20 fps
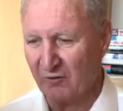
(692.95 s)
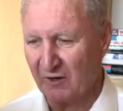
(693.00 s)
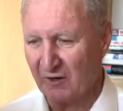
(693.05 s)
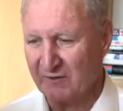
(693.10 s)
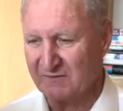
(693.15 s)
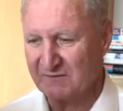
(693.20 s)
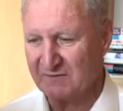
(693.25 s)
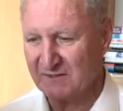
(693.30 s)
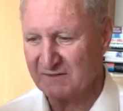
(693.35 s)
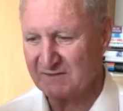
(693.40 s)

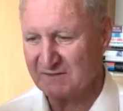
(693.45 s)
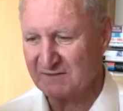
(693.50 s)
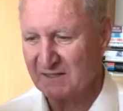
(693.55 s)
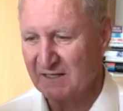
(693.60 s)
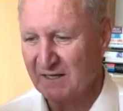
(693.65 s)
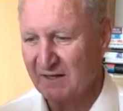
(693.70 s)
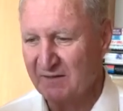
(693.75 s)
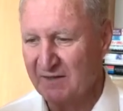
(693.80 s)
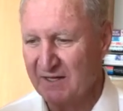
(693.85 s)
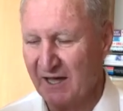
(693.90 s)
Is this
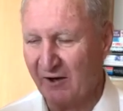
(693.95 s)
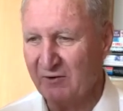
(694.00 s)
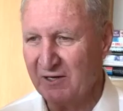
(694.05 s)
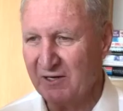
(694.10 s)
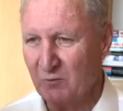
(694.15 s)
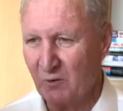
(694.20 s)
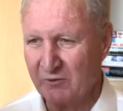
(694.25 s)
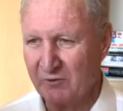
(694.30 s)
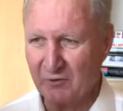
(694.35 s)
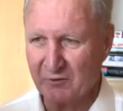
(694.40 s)
the only
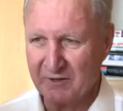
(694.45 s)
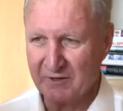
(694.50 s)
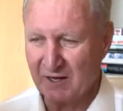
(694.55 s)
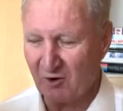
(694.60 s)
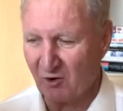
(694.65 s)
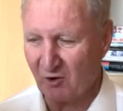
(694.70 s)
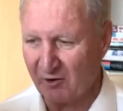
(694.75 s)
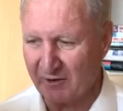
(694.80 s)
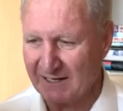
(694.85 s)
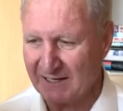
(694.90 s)
one, or are there
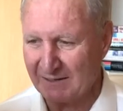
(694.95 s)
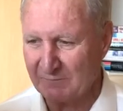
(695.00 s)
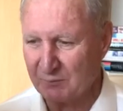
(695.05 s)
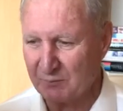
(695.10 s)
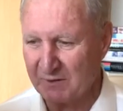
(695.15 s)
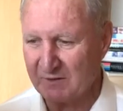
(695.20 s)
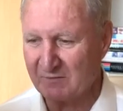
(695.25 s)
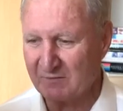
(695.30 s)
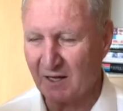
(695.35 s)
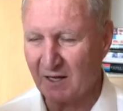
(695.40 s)
a lot of companies